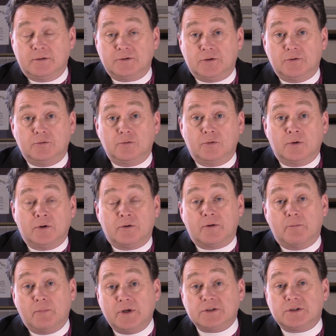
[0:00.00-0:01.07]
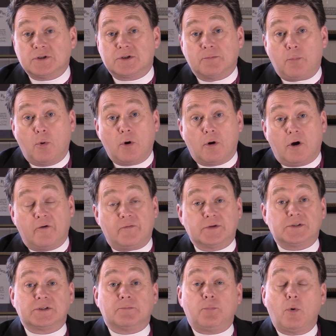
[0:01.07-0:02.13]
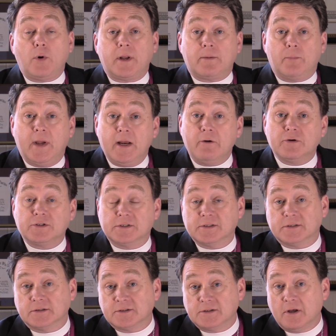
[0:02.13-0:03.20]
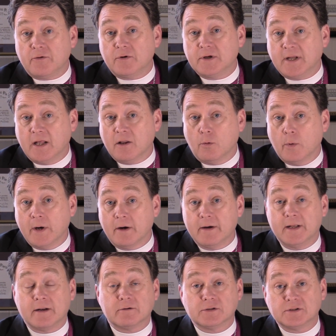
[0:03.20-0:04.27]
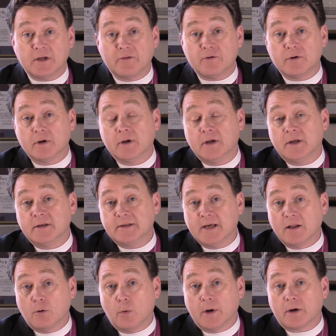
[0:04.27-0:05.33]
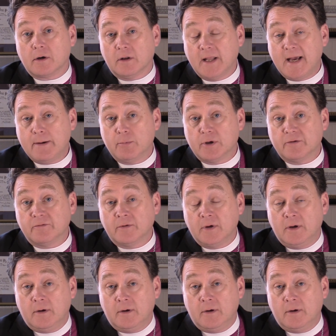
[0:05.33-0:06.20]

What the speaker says: to the Mission Support Office, supporting parishes in Southern Delaware and our Southern Delaware Collaborative.